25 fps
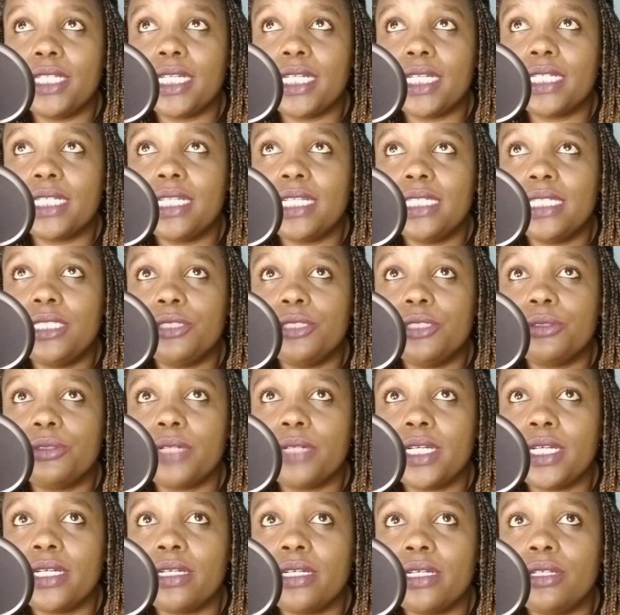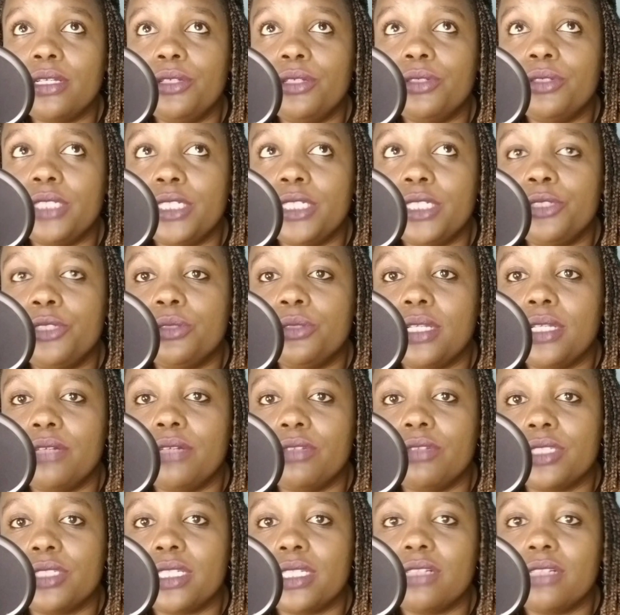Like that is where you need to
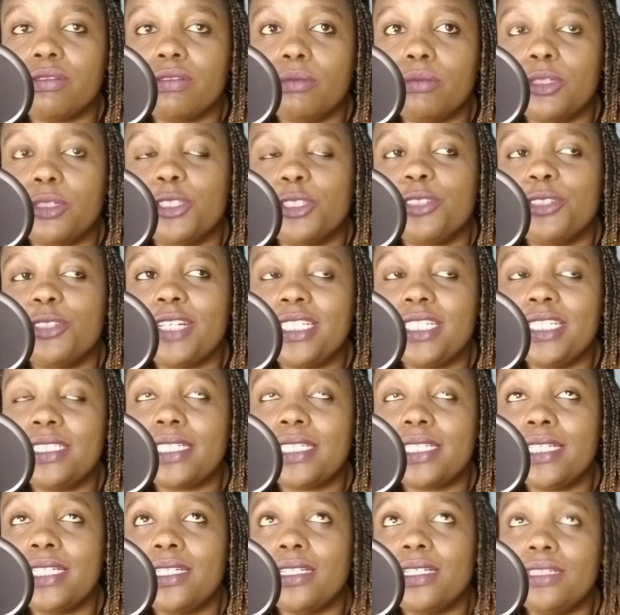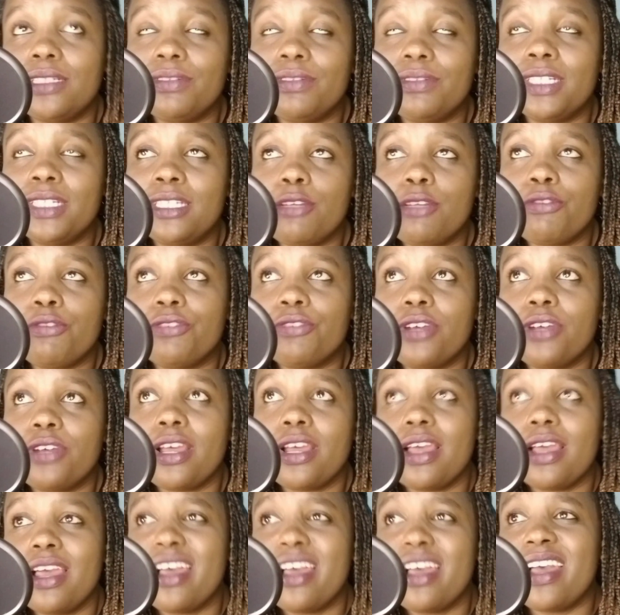love yourself more. So I decided, even if
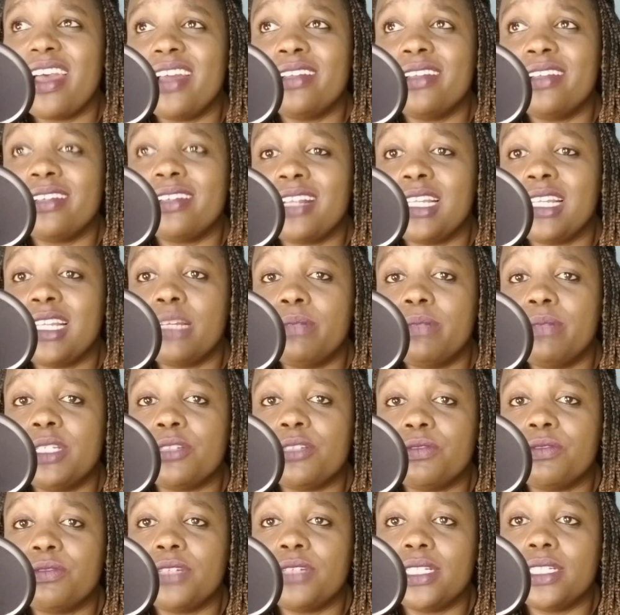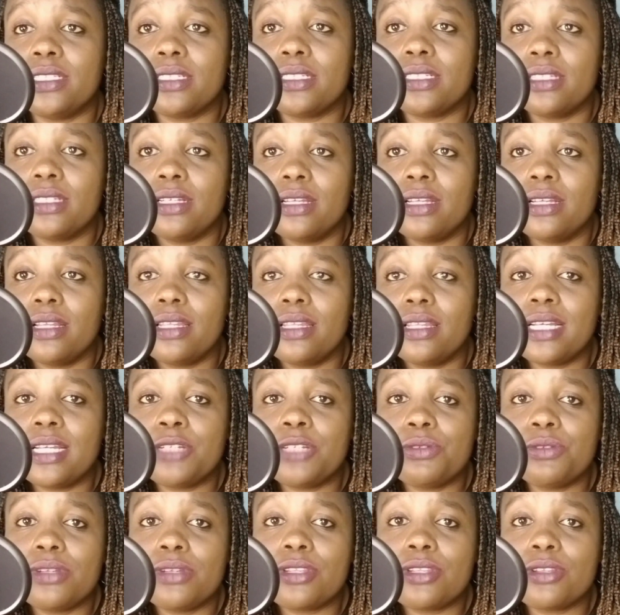I added a little bit of weight,
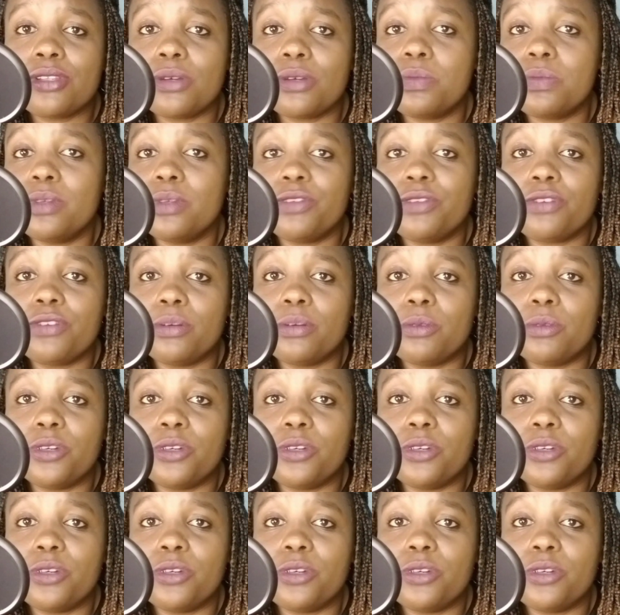that won't stop me from